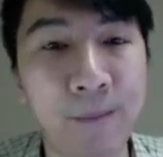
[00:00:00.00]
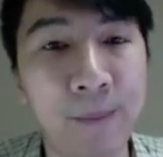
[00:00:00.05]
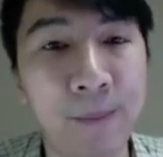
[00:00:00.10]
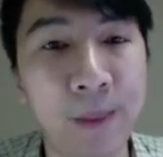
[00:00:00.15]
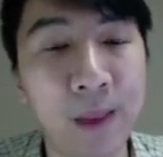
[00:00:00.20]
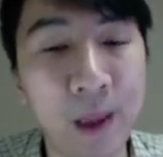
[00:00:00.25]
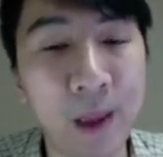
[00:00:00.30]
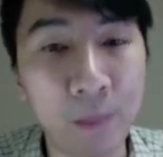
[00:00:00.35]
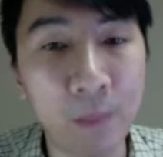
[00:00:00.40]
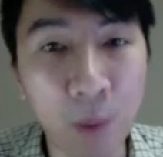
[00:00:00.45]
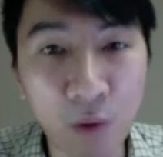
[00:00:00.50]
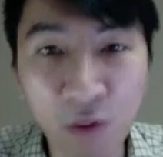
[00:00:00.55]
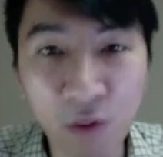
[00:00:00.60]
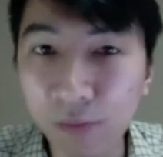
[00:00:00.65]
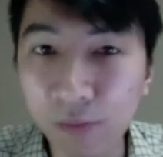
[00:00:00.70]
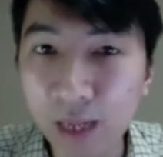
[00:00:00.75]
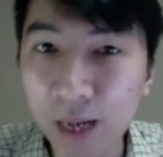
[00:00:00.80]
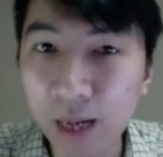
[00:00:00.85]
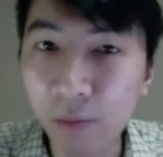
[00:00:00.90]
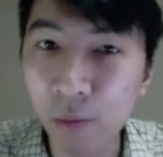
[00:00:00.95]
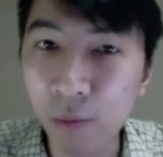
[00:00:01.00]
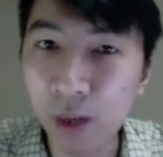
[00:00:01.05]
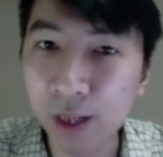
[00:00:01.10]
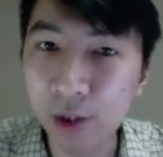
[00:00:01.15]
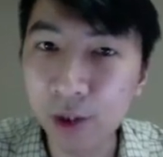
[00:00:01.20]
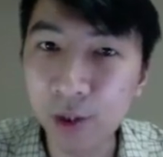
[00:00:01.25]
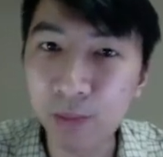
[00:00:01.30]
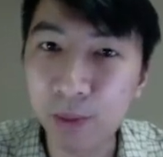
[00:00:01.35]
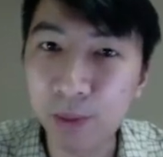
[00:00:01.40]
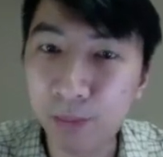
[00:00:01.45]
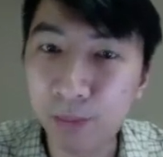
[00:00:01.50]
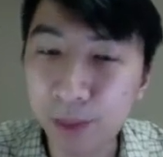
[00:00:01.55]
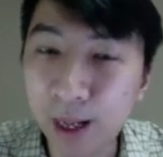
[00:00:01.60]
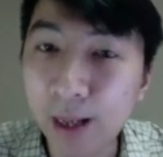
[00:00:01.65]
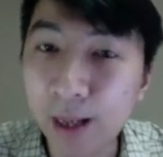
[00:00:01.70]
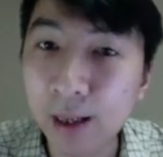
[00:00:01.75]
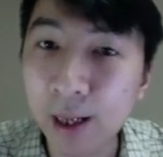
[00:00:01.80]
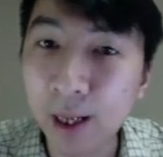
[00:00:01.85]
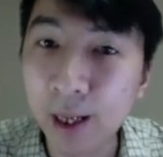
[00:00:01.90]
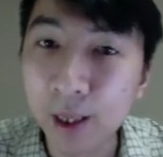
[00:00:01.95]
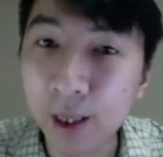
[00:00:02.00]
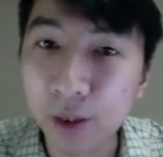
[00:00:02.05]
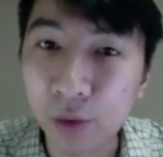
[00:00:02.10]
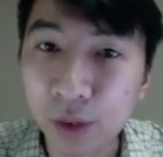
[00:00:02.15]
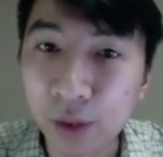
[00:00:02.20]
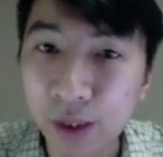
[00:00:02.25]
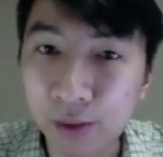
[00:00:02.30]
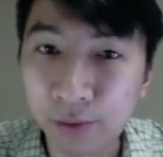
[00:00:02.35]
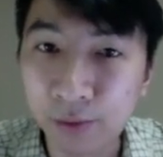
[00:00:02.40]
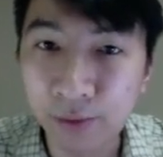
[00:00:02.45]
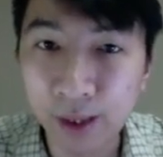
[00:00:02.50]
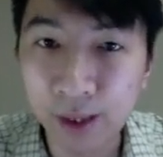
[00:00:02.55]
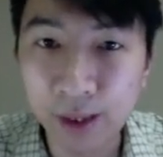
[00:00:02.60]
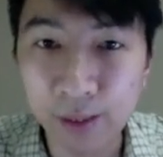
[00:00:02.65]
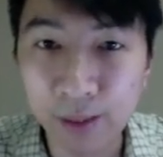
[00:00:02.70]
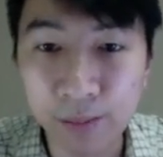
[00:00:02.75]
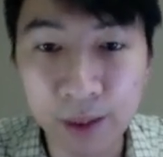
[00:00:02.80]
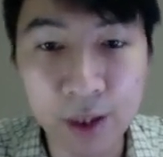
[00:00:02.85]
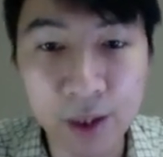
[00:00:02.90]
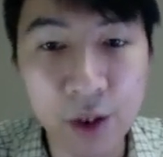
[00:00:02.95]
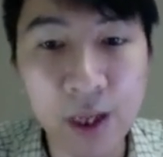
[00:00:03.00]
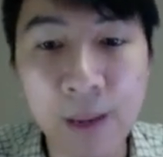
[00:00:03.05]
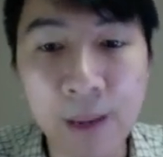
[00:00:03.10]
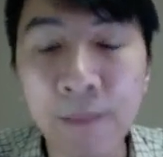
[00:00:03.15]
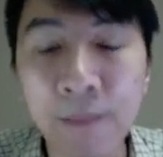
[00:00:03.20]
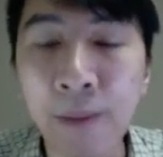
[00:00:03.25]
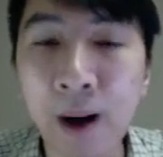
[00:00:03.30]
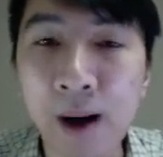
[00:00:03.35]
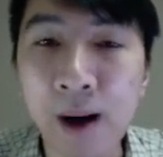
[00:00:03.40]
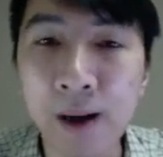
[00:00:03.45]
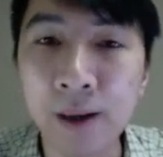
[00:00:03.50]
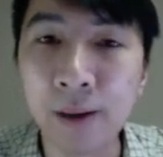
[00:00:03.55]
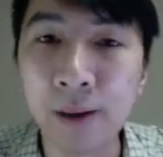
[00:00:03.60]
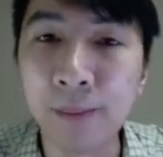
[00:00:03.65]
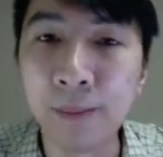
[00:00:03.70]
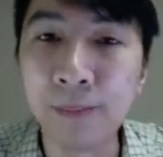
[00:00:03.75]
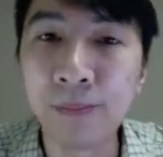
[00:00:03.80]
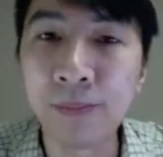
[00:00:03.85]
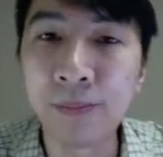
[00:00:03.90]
Now both of them were actually prepared to invade the Persian Empire.